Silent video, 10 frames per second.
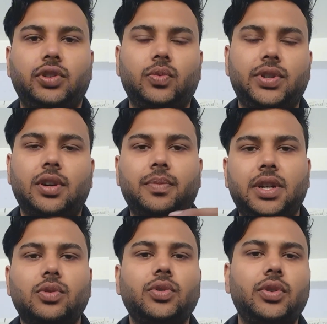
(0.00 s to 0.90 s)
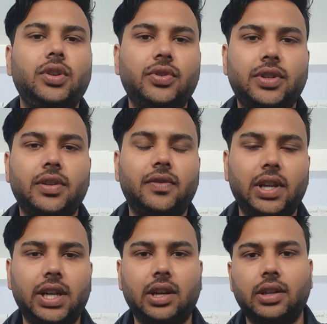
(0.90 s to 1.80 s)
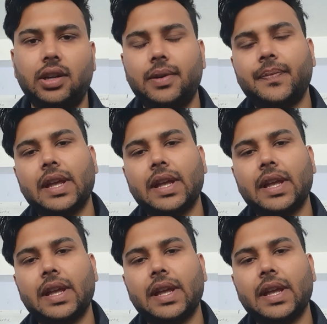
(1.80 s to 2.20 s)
which appears eosinophilic on the